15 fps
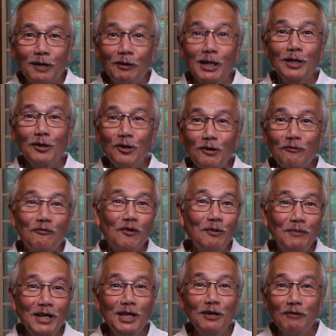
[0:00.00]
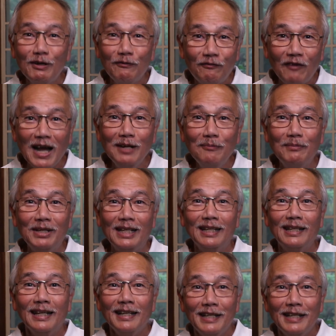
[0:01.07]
When you look for me, you will find me.